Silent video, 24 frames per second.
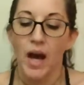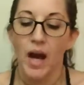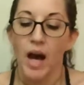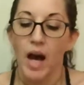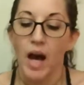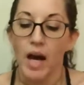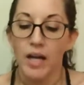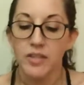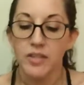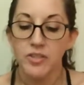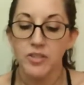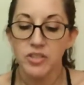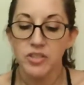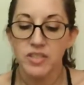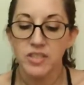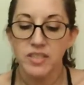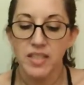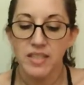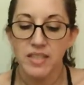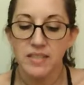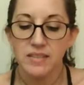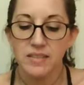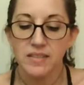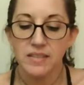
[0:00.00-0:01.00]

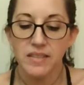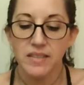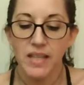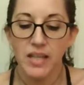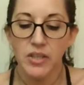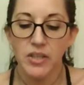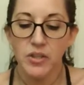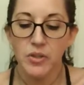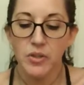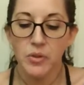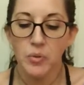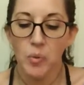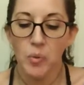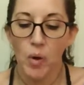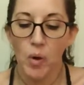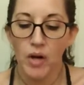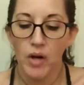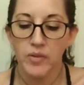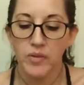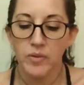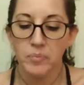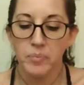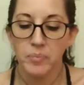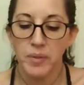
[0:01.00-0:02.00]
Understand that you
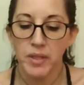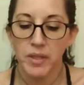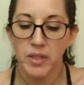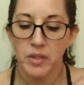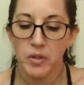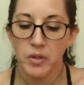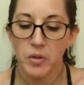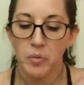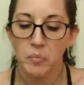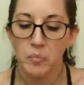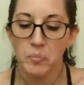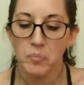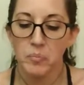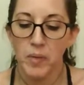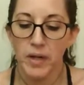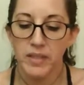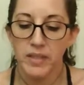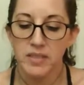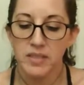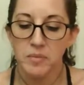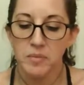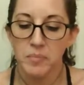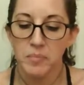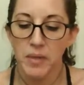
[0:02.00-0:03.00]
are the being who
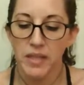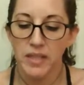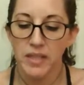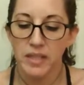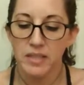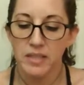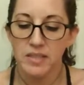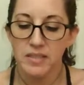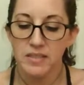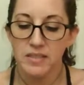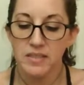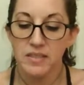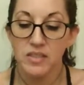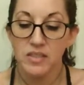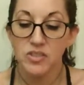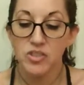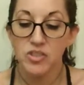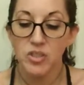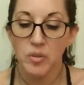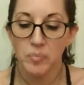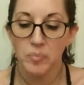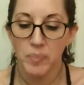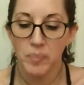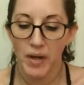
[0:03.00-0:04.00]
must make a
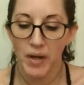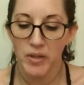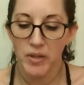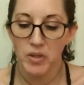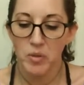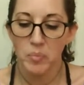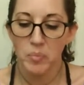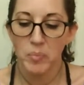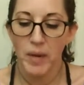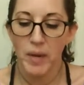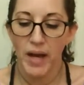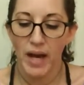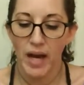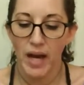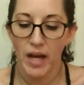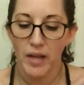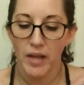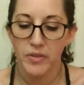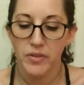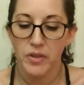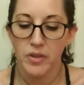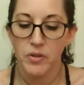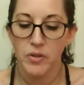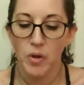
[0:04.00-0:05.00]
decision about your path.
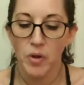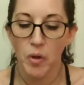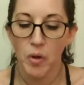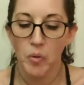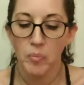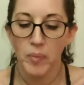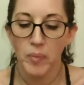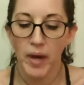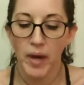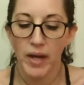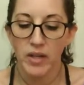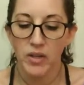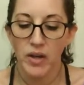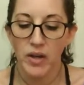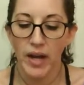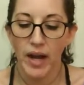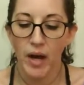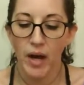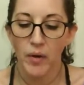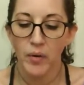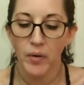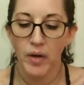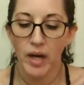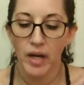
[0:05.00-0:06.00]
No matter
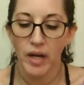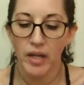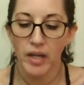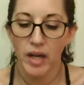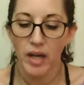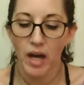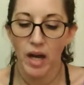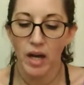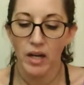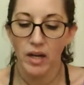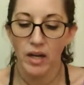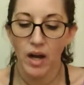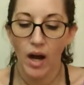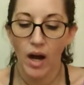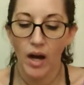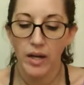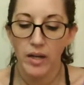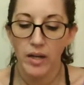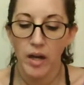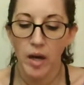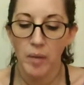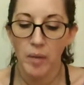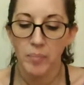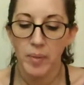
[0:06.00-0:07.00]
how caught
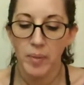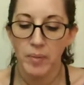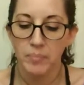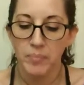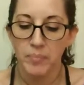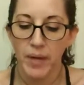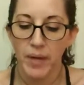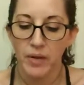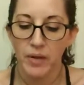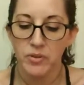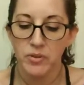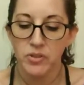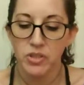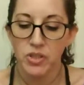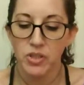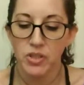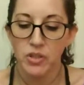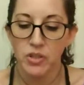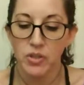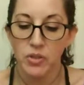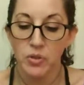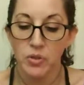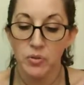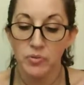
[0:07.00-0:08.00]
up and bound
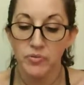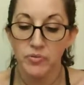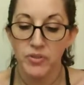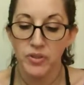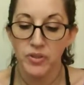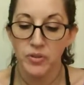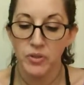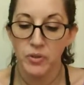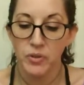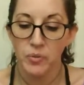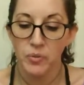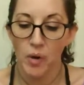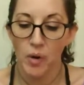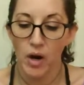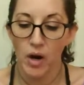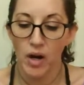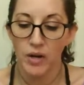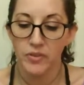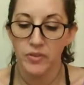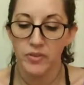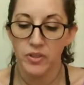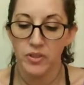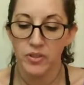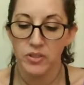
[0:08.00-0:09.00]
you feel you
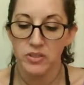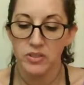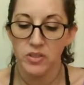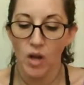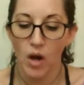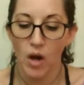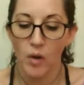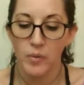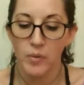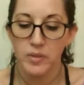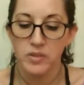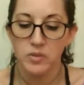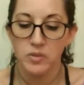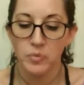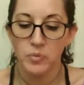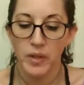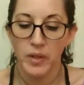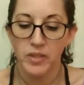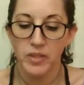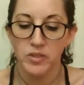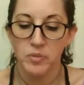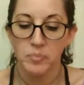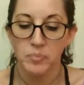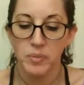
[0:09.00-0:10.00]
are, there is always a
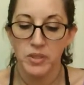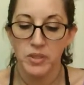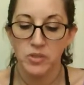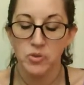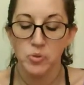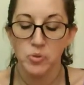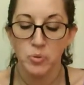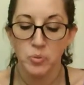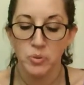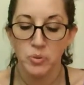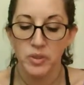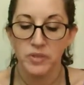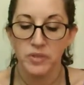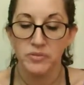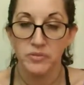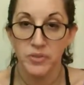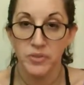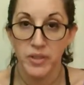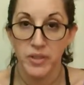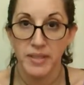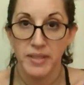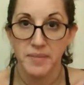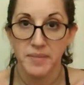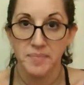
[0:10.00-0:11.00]
way to be truly
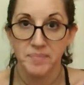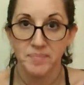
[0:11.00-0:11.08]
free.